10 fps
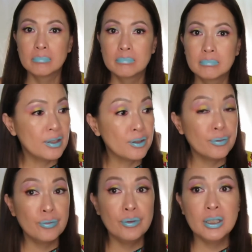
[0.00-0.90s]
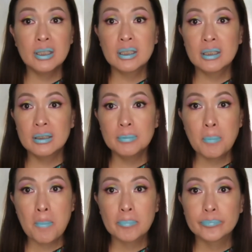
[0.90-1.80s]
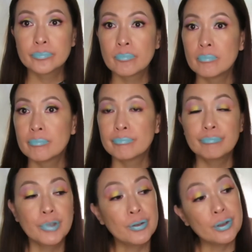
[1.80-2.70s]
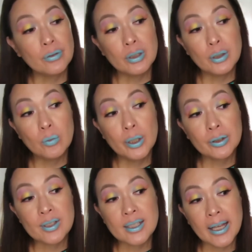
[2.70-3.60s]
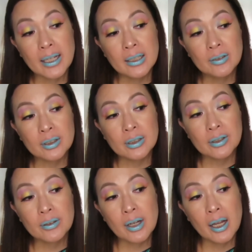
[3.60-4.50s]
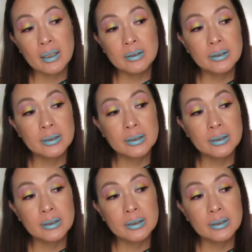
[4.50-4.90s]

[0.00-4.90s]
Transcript: This is really good if you really want to stand out in the crowd